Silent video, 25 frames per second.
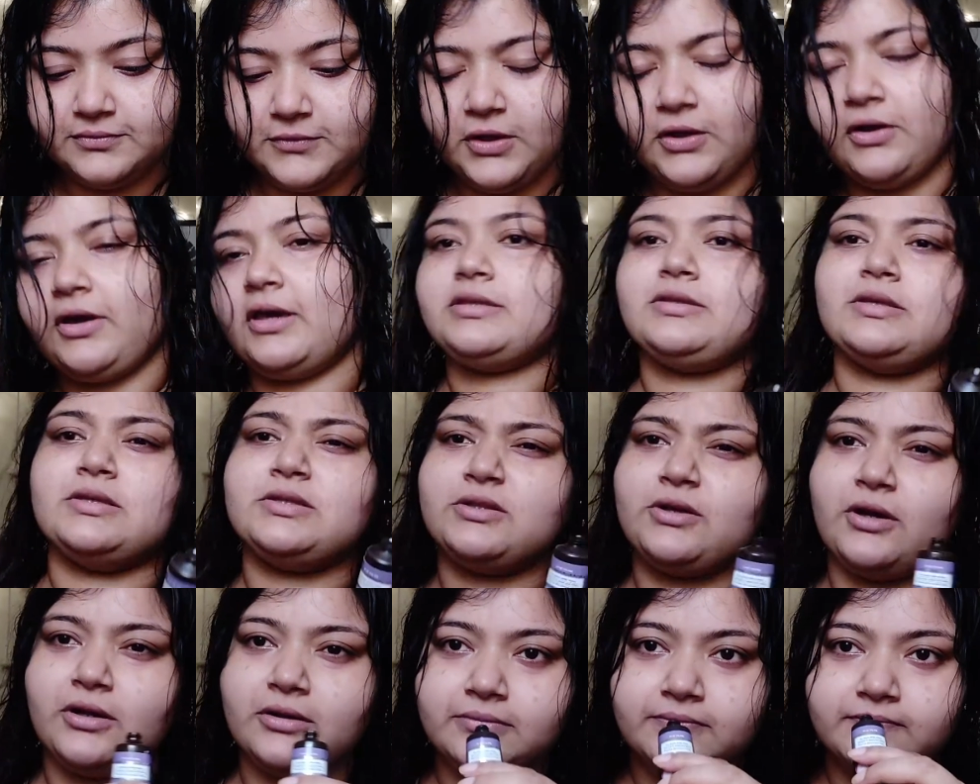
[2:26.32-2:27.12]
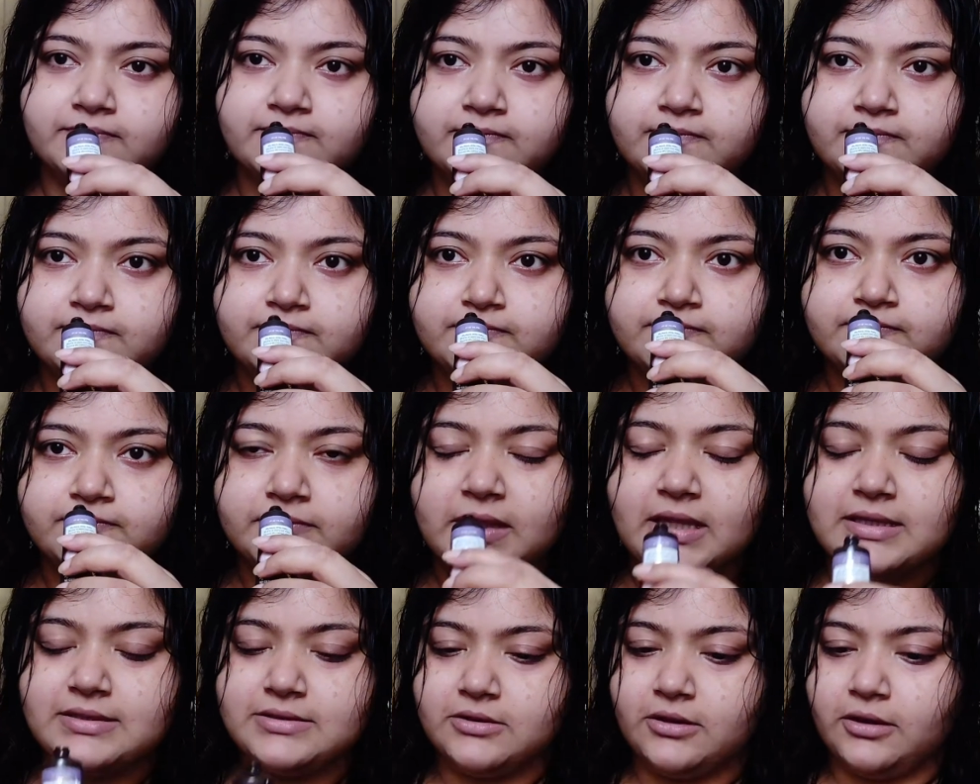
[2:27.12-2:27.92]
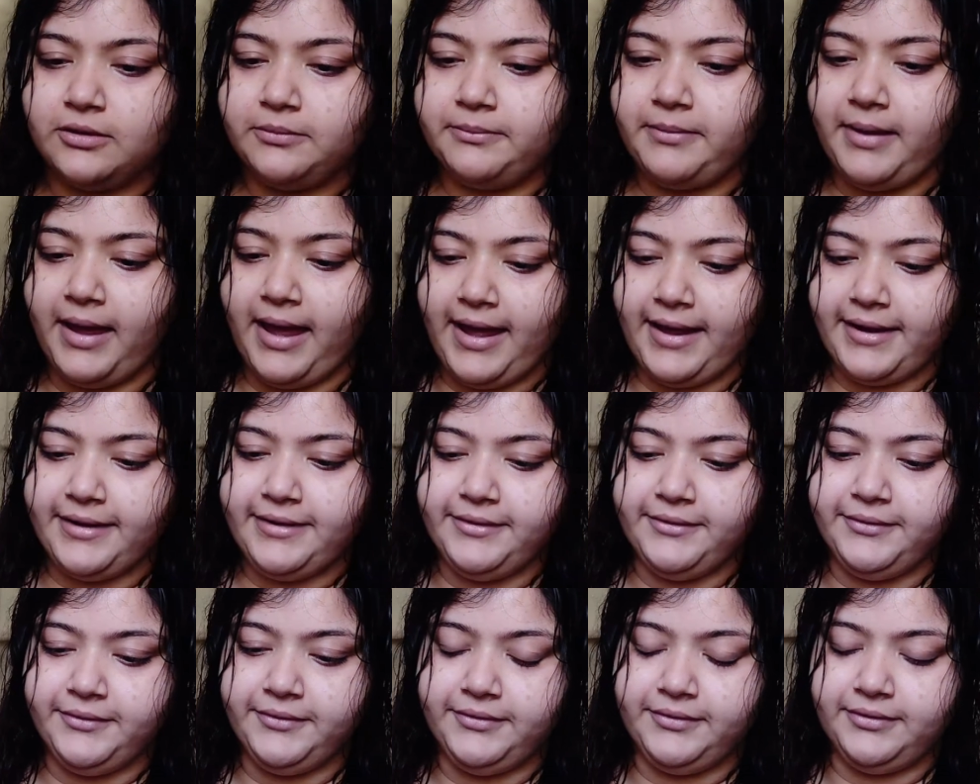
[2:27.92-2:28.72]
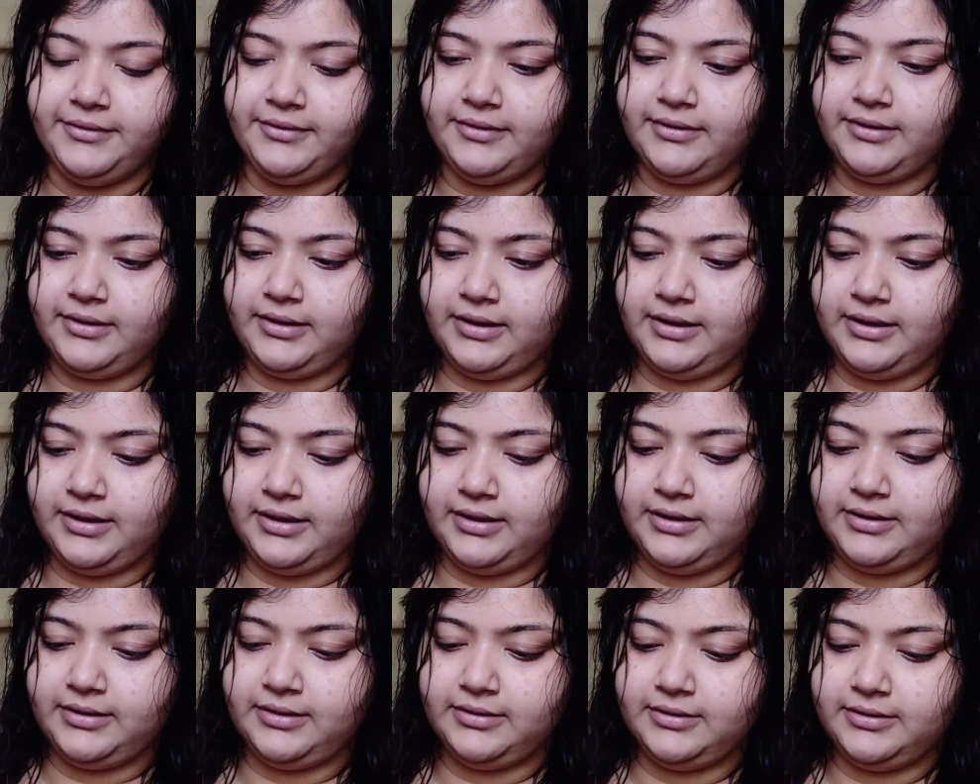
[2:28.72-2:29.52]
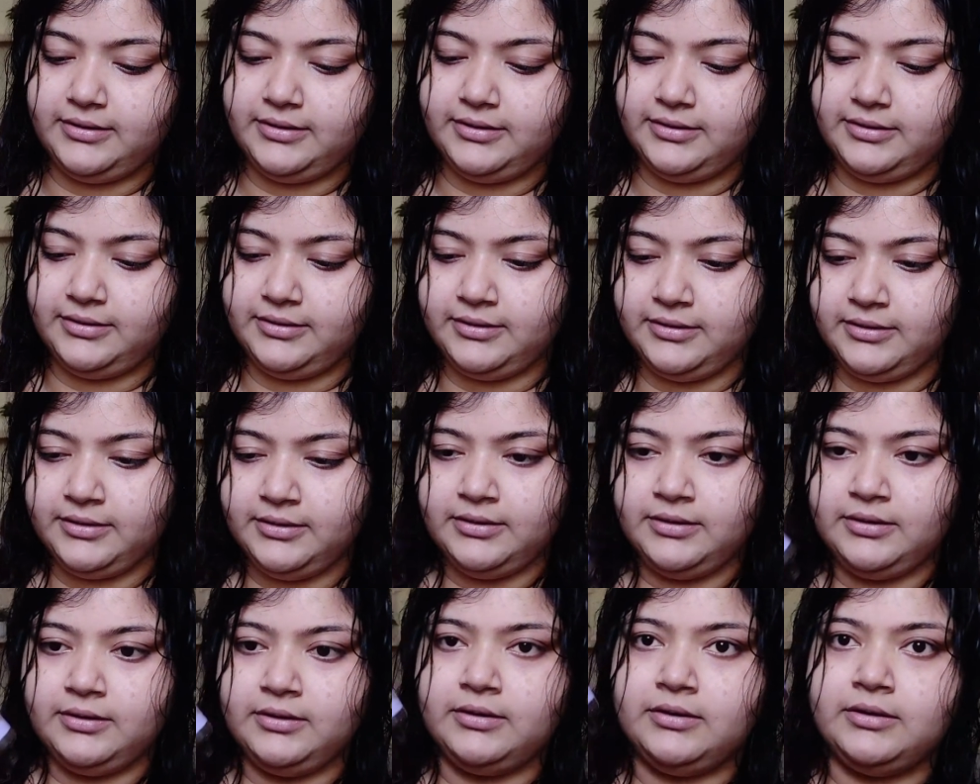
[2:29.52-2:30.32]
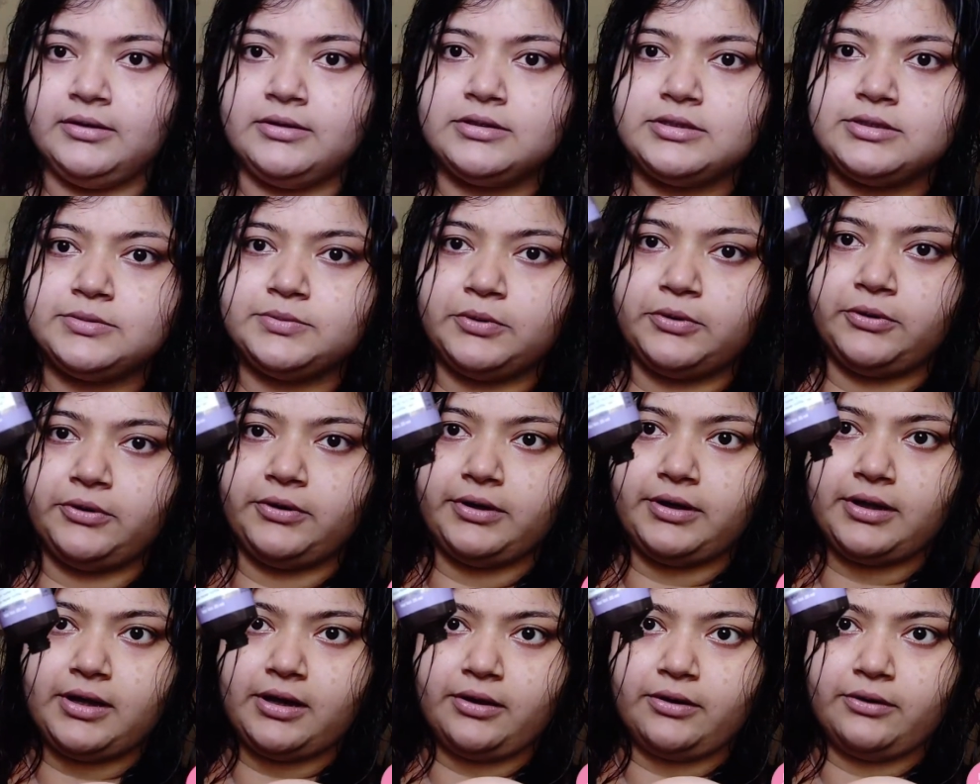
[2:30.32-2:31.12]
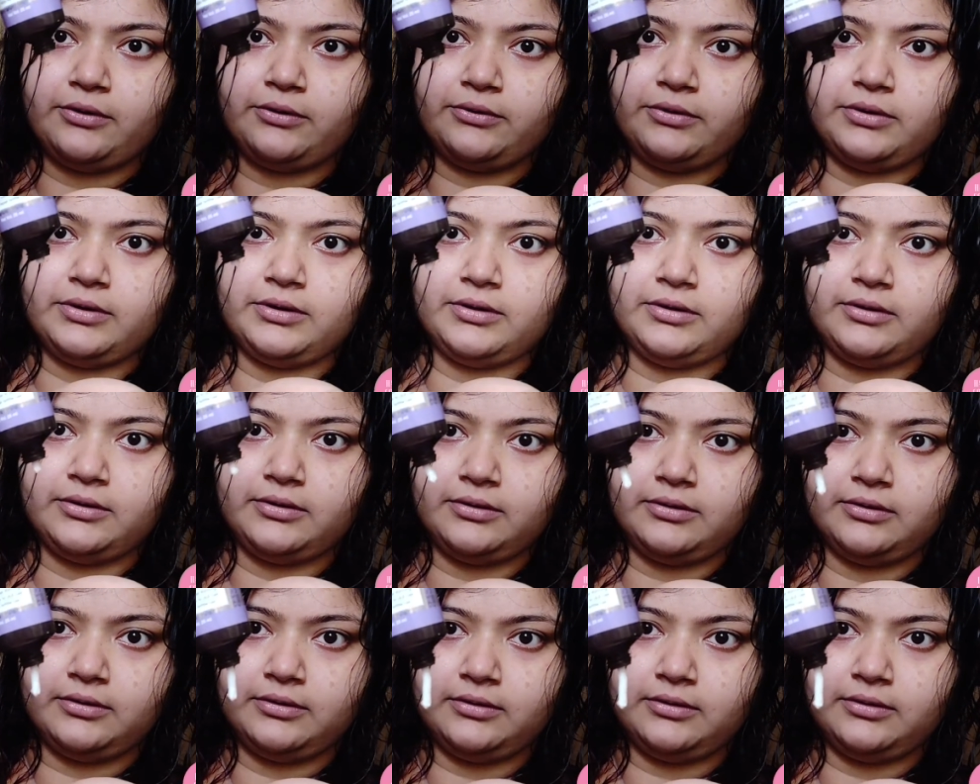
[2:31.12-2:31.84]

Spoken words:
Okay, so it's not bad, and let's pour it out.